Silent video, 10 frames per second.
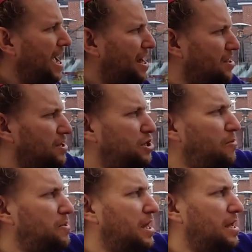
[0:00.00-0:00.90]
And at the
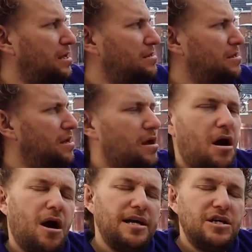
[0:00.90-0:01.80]
top of the hill,
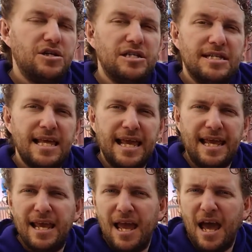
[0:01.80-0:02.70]
I could
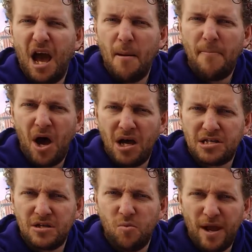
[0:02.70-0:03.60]
see a
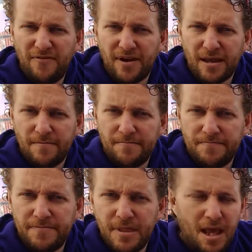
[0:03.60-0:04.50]
person waving.
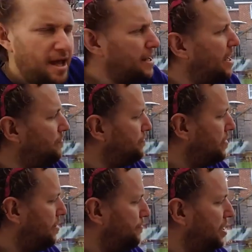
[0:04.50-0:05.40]
Now,
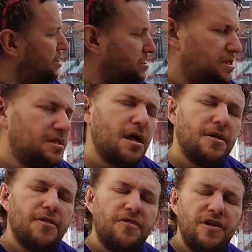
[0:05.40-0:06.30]
because
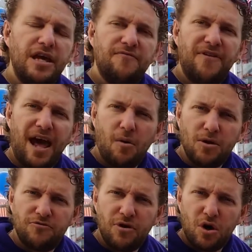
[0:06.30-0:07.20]
the
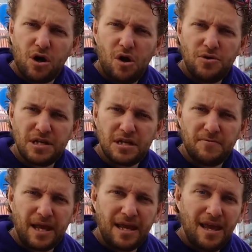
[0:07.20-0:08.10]
flowers were a lot closer to
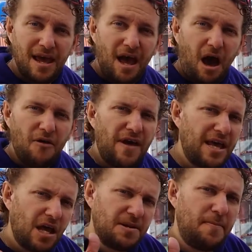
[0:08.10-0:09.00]
me, are they
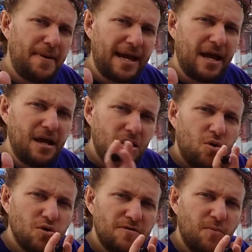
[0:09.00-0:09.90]
going to be bigger
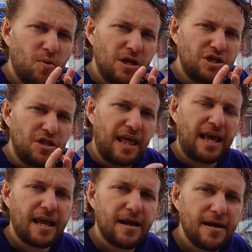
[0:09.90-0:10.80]
or smaller, do you
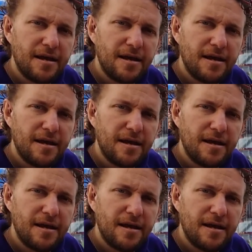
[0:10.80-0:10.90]
think?